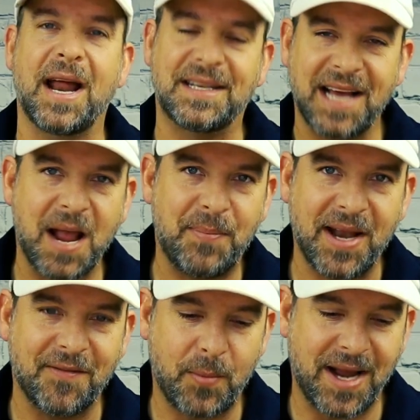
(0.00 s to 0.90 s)
gotta type
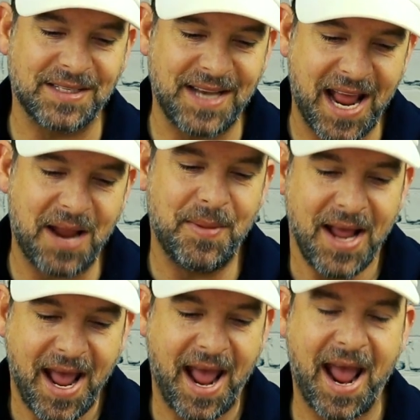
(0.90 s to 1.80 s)
in everybody's name,
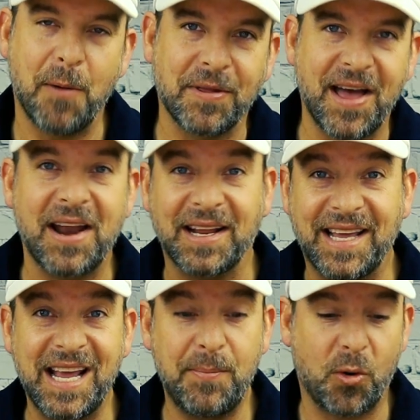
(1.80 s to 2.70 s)
and without a
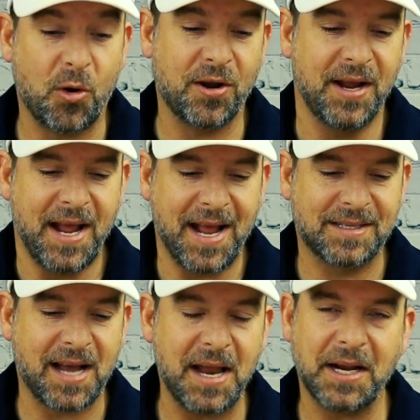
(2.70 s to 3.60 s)
keyboard,
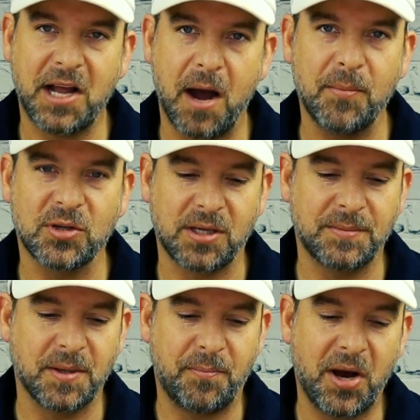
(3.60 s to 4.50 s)
it's kinda
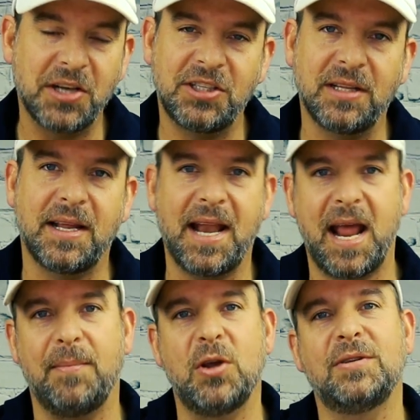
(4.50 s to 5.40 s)
cumbersome to punch in the
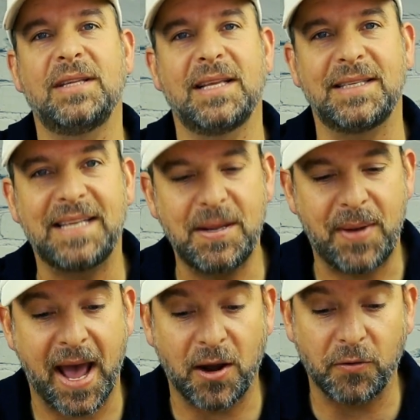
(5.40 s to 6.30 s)
name using this
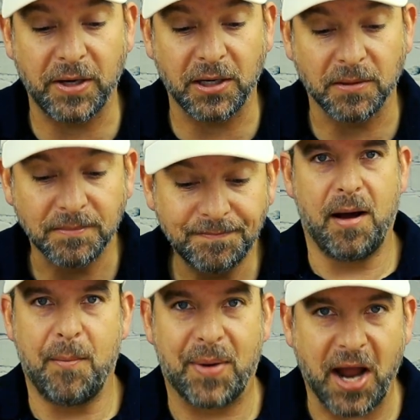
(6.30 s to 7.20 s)
D-pad over here.
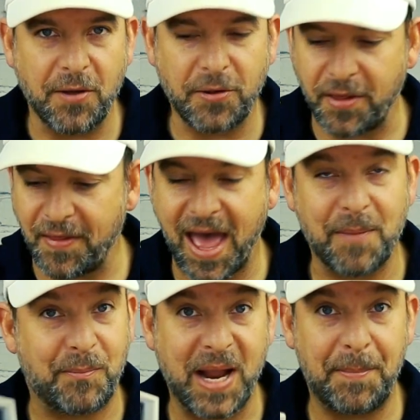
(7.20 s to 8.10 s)
But other than
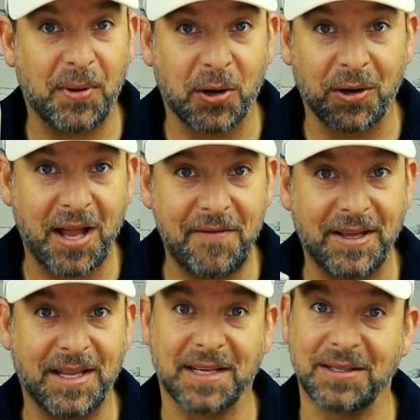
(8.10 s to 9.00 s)
that, people are
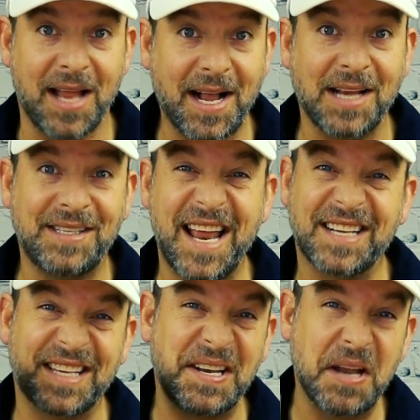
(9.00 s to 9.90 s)
loving this. Like I said,
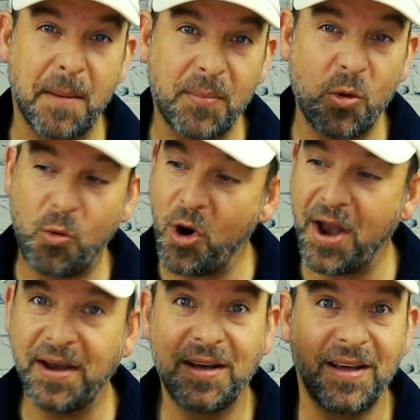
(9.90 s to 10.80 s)
it's the
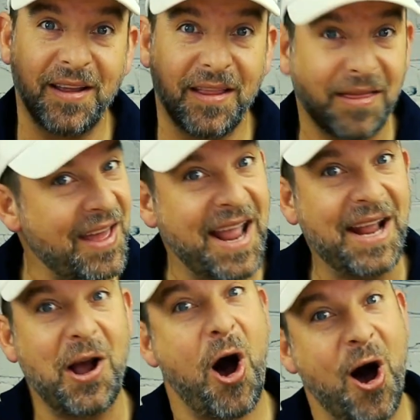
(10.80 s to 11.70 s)
#1
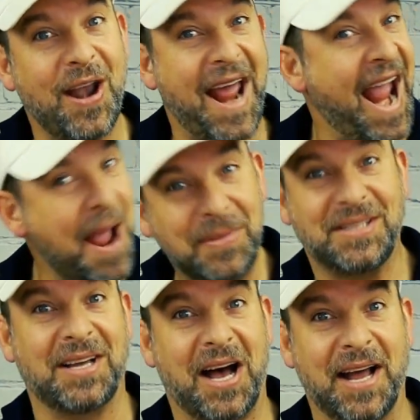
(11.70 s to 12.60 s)
thing on
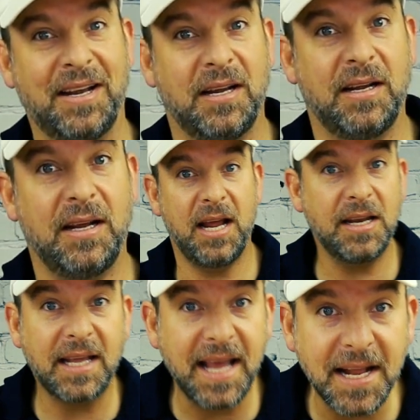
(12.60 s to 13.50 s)
Amazon in
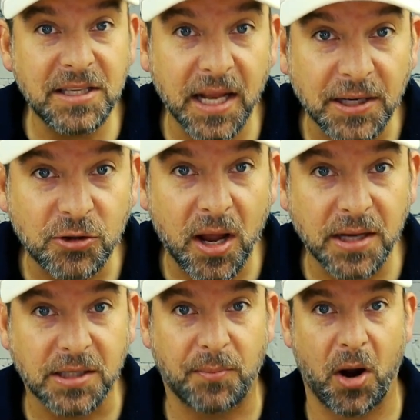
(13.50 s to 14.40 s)
the kids'
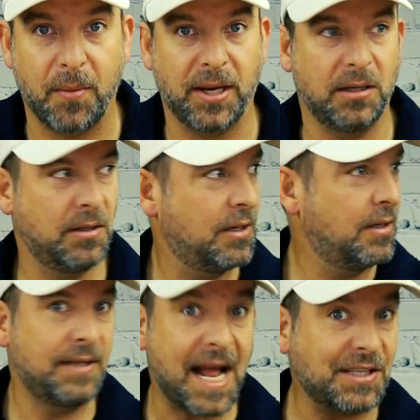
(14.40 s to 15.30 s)
electronics department.
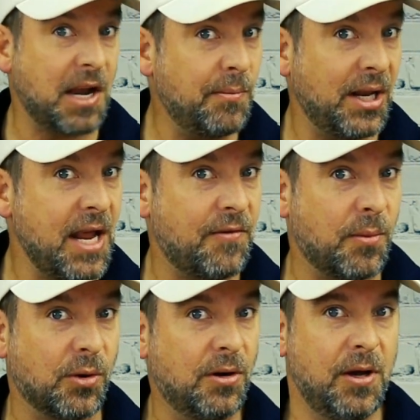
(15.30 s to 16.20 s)
That's
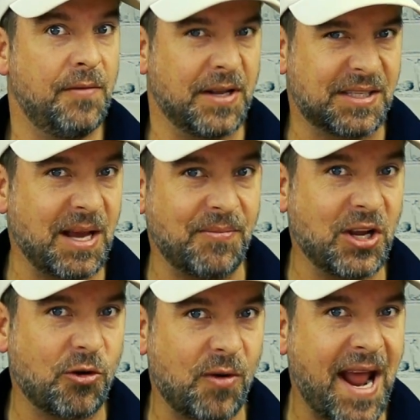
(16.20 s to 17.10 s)
unbelievable that
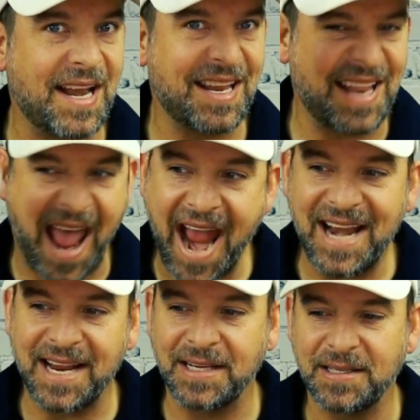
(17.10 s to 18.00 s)
something created in the
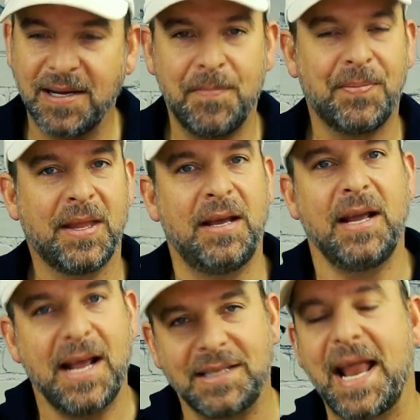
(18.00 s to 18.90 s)
80s
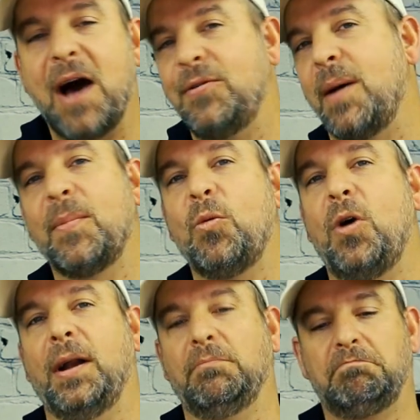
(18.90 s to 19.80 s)
is now
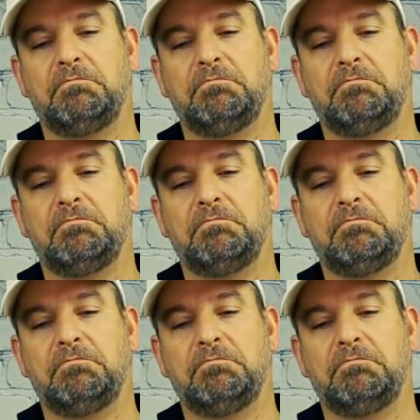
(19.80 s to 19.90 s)
#1.